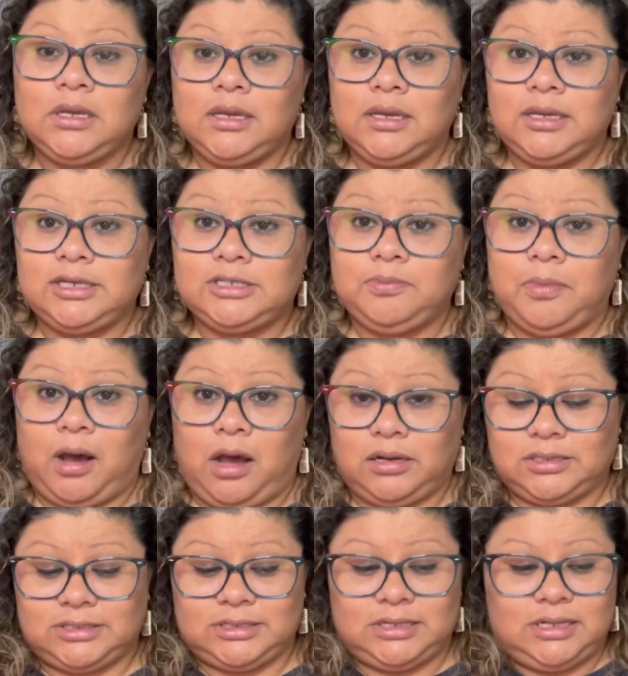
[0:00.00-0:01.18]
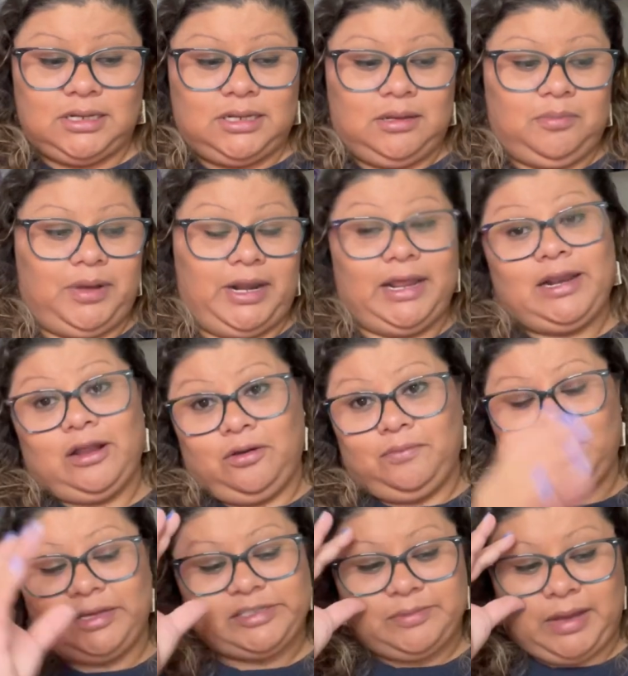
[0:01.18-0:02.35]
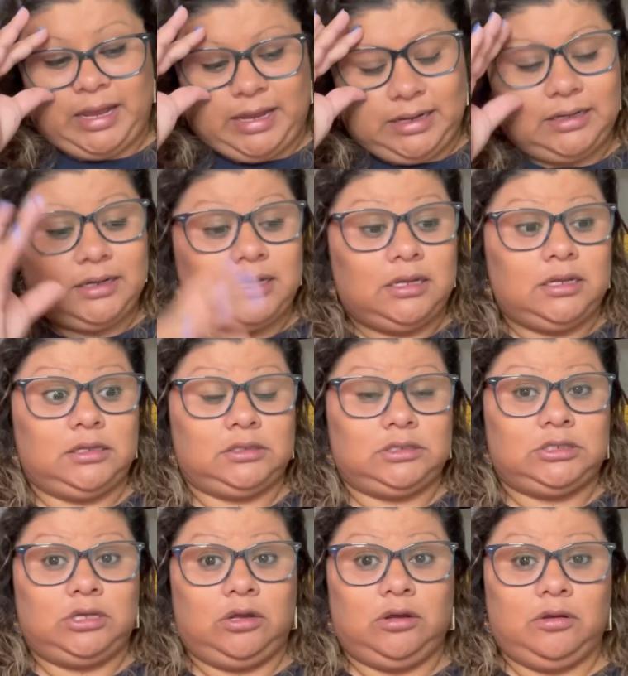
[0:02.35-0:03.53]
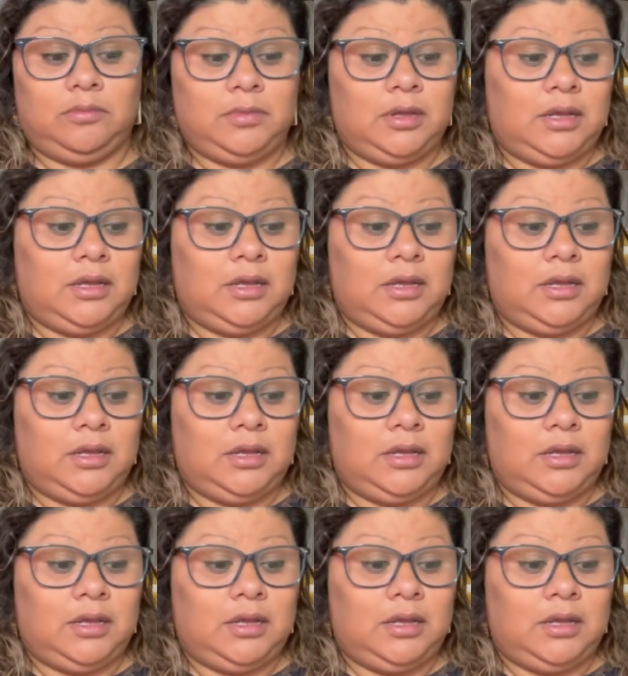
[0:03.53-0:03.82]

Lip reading: his box, but you know, it's mine. So